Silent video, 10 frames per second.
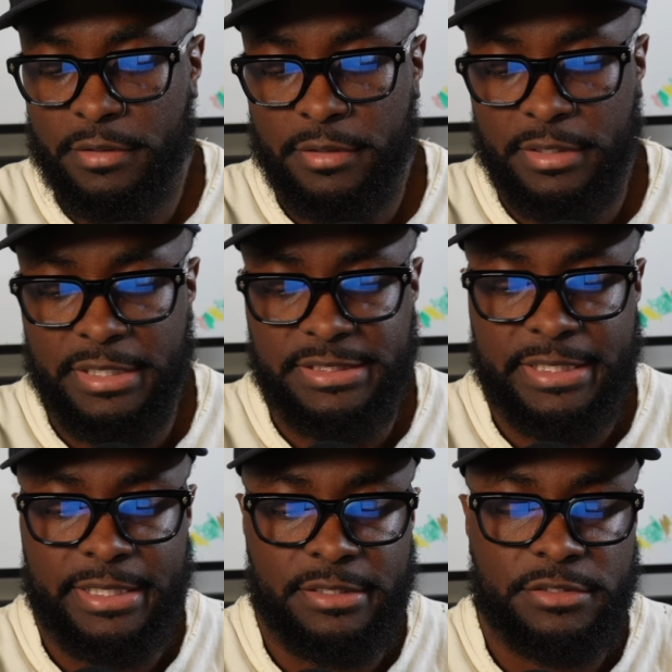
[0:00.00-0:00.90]
let's
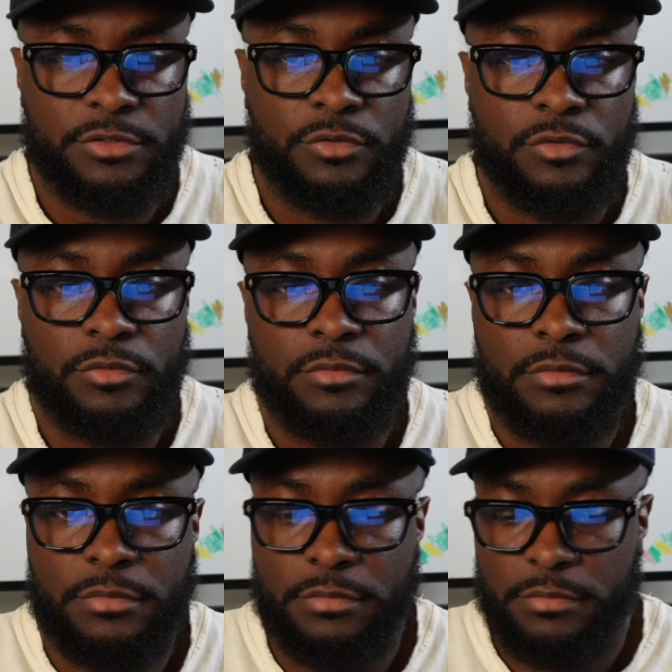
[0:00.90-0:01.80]
get into
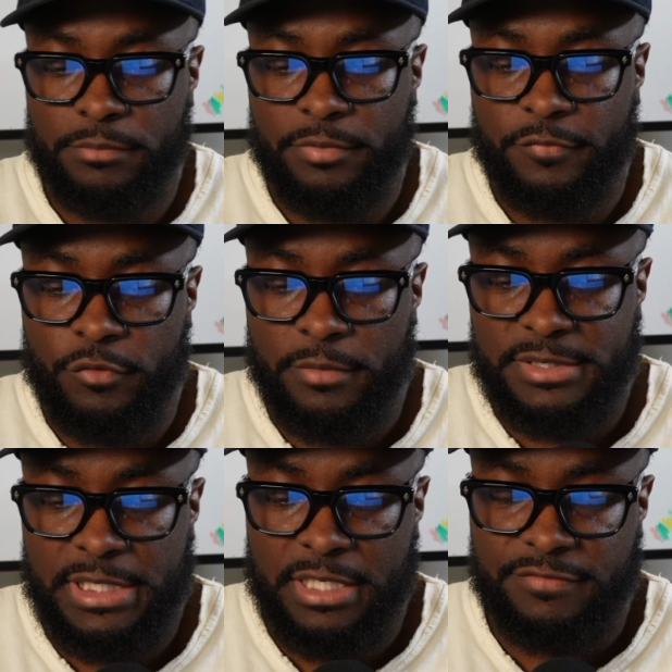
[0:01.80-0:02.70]

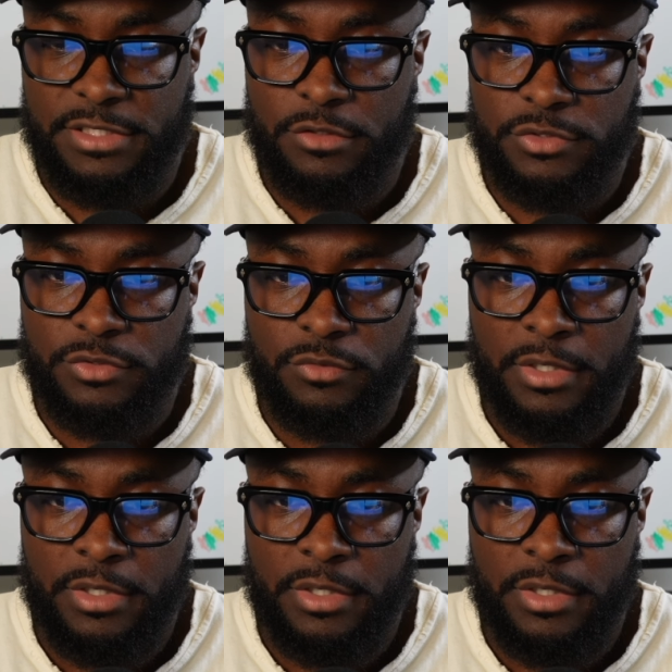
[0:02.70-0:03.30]
performance. Like I've told you,